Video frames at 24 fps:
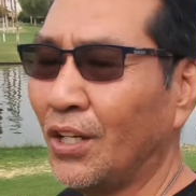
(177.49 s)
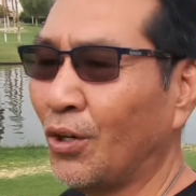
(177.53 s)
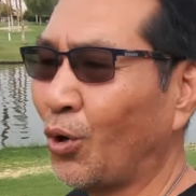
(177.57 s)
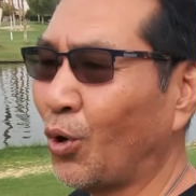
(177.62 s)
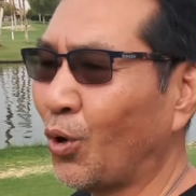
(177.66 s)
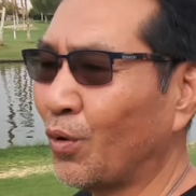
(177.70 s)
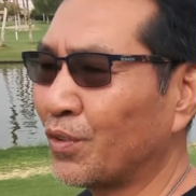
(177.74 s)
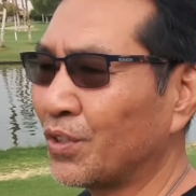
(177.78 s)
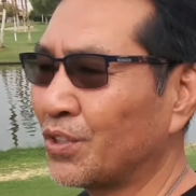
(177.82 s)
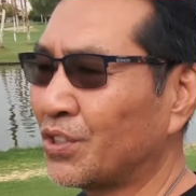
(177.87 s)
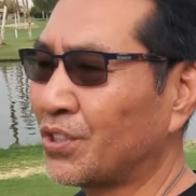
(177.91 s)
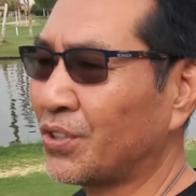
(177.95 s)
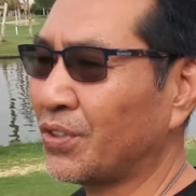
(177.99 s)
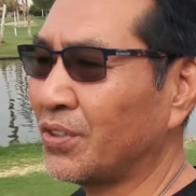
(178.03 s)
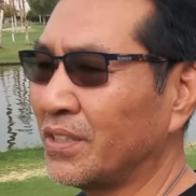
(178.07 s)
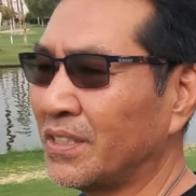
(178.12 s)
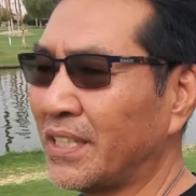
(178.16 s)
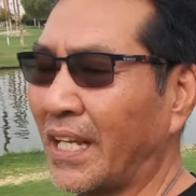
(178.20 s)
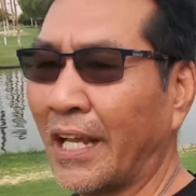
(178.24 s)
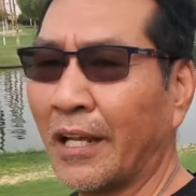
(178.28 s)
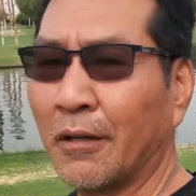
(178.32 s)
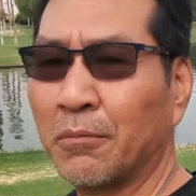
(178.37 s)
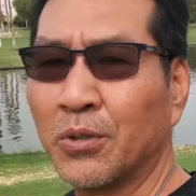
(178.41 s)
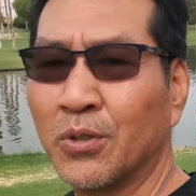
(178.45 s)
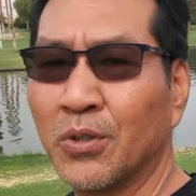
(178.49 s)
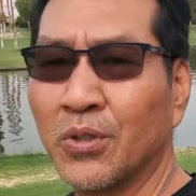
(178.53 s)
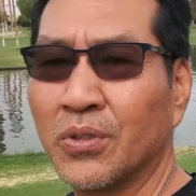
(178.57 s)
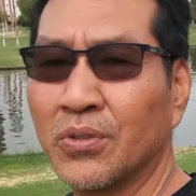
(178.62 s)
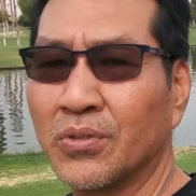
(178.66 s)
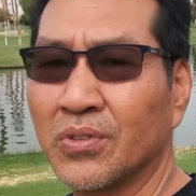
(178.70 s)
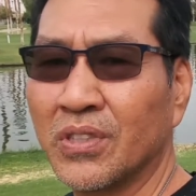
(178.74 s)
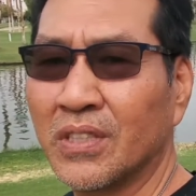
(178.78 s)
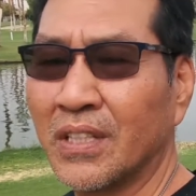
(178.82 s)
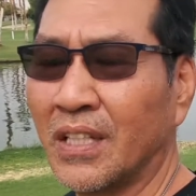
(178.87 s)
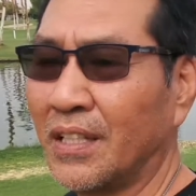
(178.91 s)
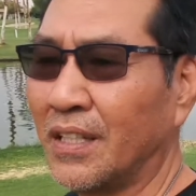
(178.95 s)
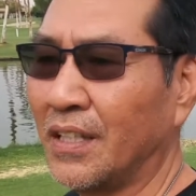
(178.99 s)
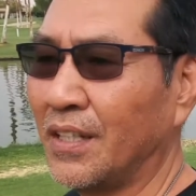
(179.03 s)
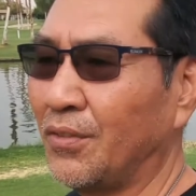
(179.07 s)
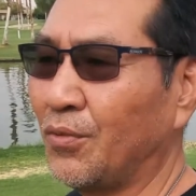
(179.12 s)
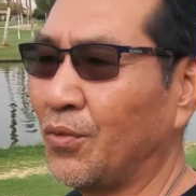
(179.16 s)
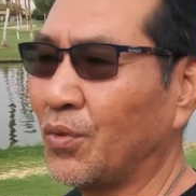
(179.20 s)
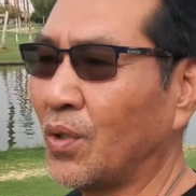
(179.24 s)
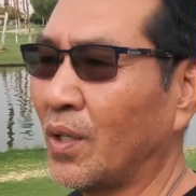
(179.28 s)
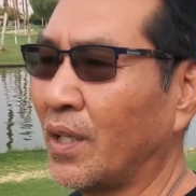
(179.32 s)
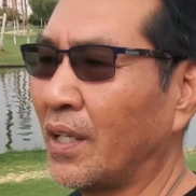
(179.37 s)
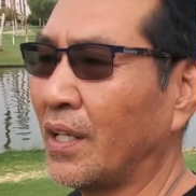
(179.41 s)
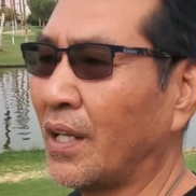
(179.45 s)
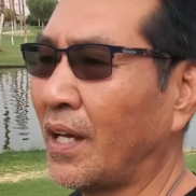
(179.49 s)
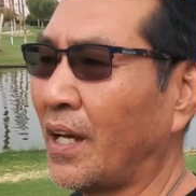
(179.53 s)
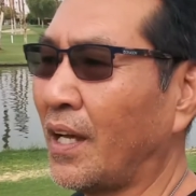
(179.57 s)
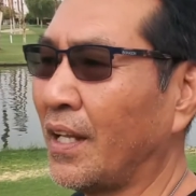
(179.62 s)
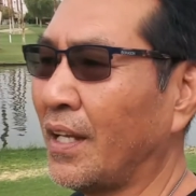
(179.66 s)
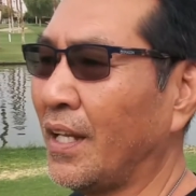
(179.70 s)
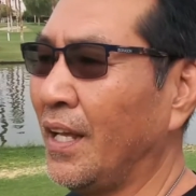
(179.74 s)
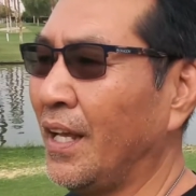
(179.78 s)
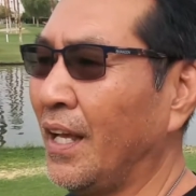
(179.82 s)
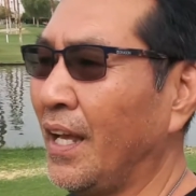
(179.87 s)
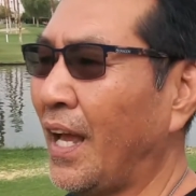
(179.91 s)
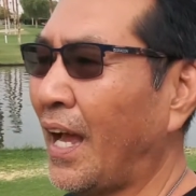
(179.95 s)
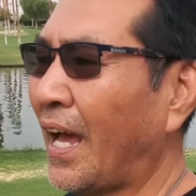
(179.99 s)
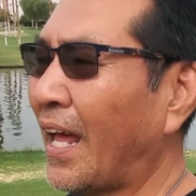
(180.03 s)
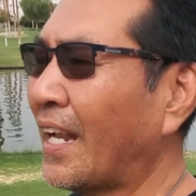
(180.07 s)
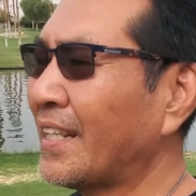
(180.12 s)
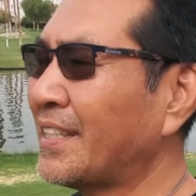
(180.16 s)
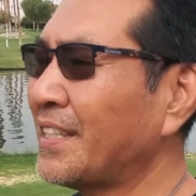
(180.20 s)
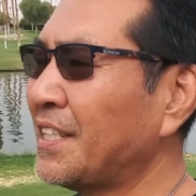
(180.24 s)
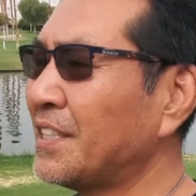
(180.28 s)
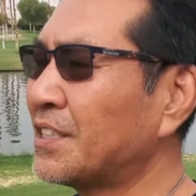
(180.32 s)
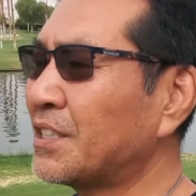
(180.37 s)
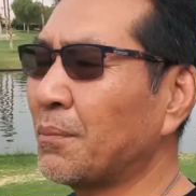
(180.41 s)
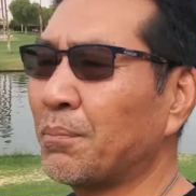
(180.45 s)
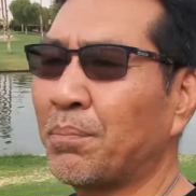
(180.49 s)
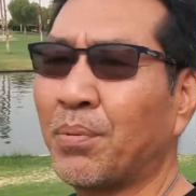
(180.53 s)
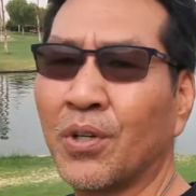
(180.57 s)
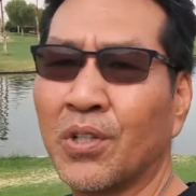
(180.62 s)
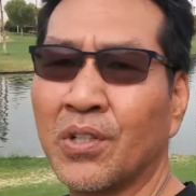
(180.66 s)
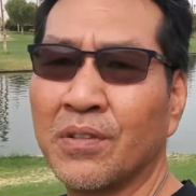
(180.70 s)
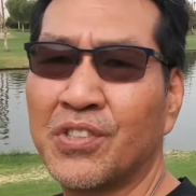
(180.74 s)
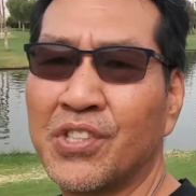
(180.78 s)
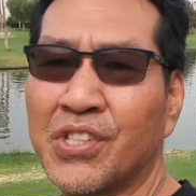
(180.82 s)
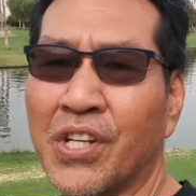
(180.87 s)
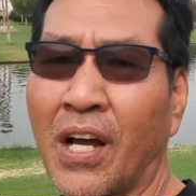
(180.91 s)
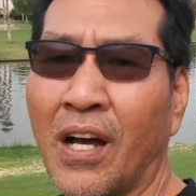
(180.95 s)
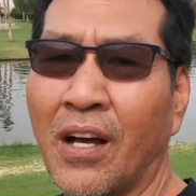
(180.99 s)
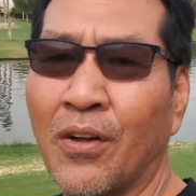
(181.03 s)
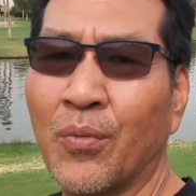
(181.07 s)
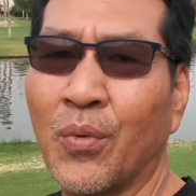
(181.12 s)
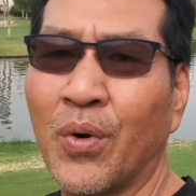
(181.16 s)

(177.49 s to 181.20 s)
overturned tables and whatnot. And I think it's in Book of John